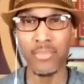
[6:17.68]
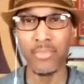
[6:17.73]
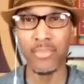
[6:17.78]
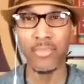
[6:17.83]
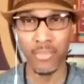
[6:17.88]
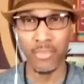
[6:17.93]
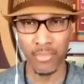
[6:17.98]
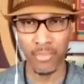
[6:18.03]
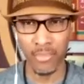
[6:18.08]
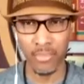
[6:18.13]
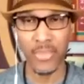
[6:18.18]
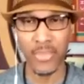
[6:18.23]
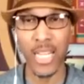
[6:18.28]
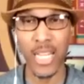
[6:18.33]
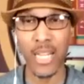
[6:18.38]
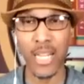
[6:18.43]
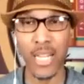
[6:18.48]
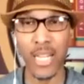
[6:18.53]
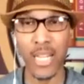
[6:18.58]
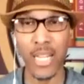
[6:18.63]

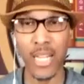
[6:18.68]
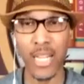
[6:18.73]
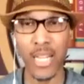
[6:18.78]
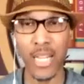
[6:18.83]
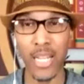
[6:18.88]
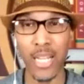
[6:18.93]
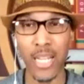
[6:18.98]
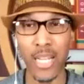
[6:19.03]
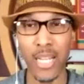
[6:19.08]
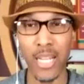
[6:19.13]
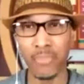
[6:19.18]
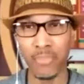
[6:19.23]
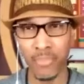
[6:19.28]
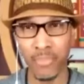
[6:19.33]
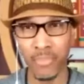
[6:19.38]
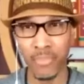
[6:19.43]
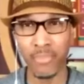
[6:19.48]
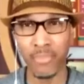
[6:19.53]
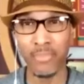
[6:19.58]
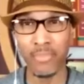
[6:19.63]

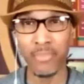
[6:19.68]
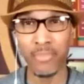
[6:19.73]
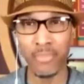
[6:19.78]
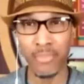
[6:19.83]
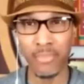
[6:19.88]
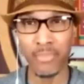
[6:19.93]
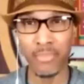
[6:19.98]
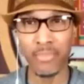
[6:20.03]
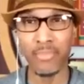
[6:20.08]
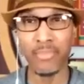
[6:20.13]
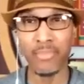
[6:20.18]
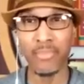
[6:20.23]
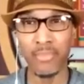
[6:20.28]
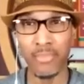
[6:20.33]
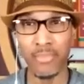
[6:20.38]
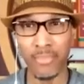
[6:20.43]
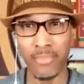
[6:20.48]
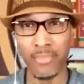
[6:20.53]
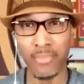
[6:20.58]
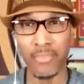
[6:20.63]

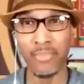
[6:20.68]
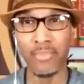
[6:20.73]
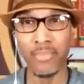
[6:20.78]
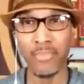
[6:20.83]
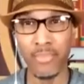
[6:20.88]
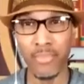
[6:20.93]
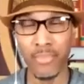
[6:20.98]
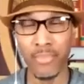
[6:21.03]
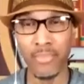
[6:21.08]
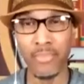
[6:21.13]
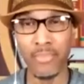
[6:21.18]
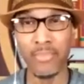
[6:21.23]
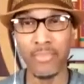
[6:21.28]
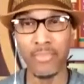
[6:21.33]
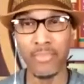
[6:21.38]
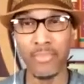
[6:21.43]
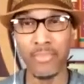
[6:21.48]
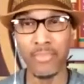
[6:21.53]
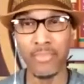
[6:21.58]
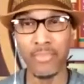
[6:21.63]

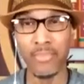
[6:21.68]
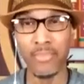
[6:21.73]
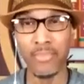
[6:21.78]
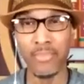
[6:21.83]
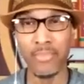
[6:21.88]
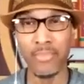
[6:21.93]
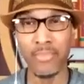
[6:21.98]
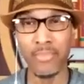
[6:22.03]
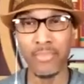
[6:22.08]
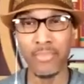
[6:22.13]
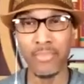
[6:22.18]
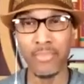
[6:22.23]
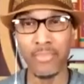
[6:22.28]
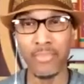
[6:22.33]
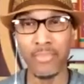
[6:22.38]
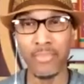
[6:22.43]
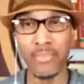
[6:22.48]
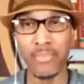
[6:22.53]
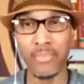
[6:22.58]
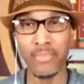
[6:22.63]

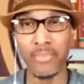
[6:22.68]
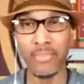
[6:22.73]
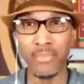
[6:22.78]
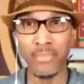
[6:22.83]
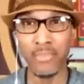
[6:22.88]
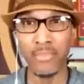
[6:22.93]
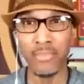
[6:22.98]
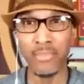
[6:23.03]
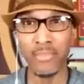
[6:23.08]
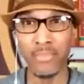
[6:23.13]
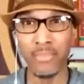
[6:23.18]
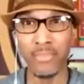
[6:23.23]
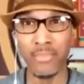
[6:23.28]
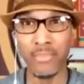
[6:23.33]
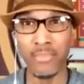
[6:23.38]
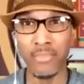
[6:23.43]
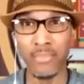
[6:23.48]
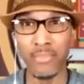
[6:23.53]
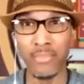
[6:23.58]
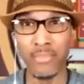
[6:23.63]

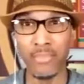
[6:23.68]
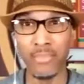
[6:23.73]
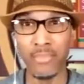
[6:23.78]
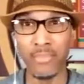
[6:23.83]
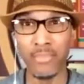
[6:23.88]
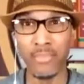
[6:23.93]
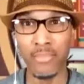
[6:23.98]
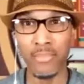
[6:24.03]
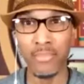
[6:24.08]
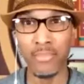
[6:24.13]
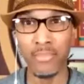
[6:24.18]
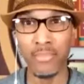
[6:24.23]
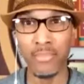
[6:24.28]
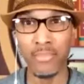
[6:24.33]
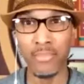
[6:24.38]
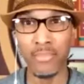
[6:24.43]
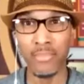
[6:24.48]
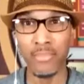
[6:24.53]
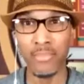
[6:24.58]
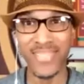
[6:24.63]

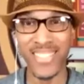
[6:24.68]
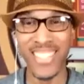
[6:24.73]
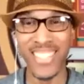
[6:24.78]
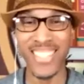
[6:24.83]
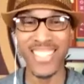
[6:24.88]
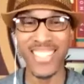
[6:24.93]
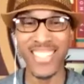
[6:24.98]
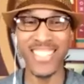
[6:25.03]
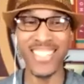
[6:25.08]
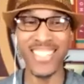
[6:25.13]
The person shown says nothing.